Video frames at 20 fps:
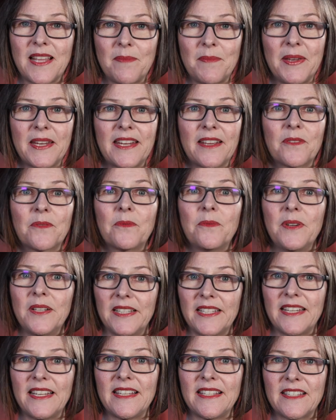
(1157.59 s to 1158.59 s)
that make it
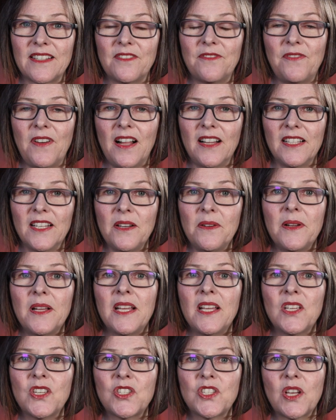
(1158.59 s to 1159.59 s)
really easy to follow,
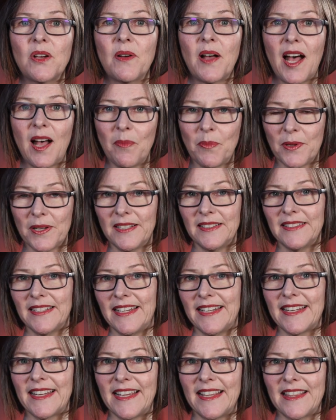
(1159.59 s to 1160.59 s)
so I'll put a
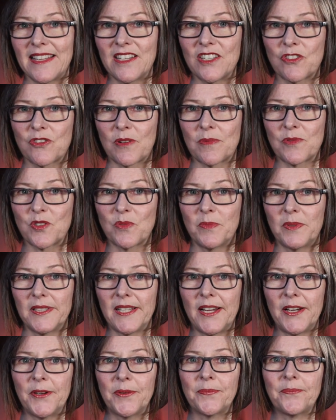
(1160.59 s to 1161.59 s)
link in the description
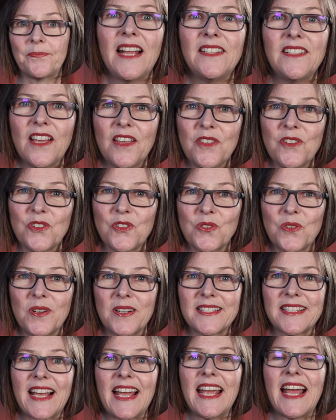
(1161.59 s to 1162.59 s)
below. Another
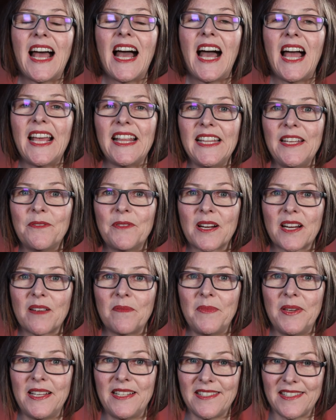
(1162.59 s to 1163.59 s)
source I highly
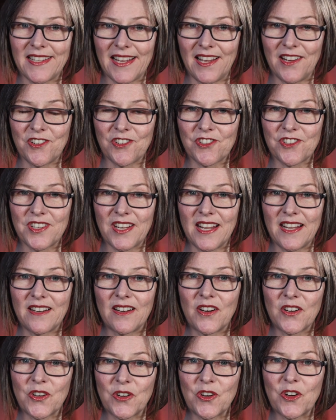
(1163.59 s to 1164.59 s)
recommend to understand
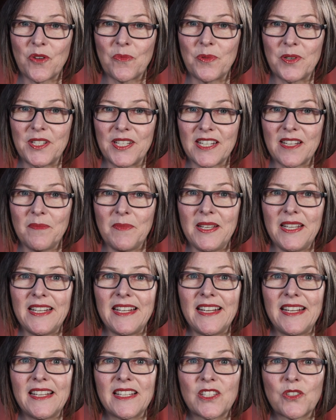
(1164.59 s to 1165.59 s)
our current predicament
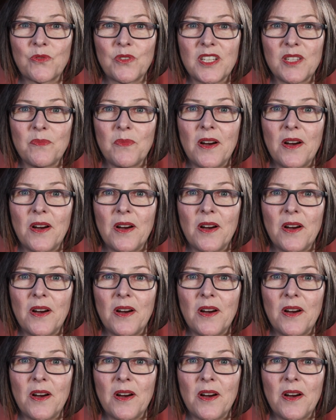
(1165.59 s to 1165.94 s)
is Chris